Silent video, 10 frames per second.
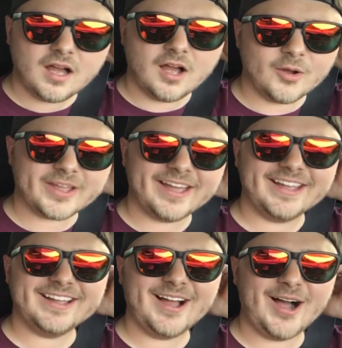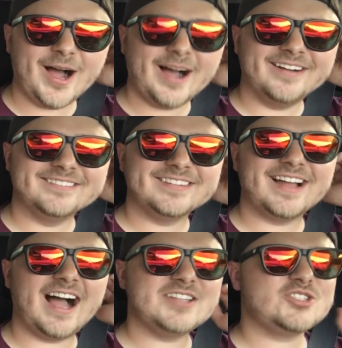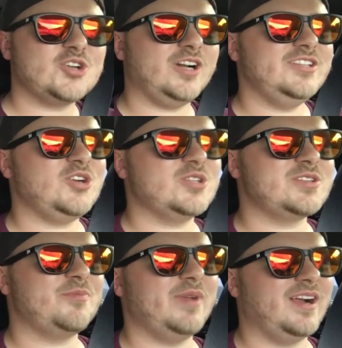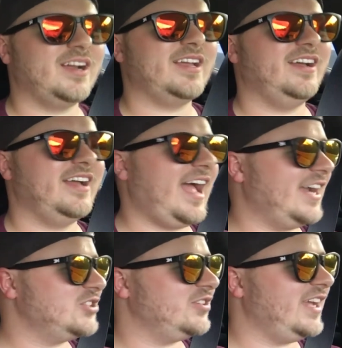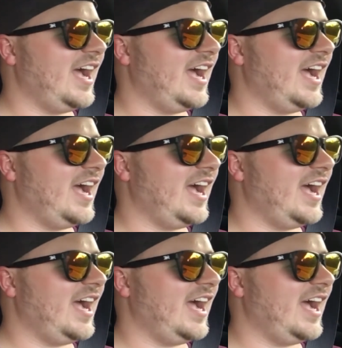Okay, I started Darts of America, actually.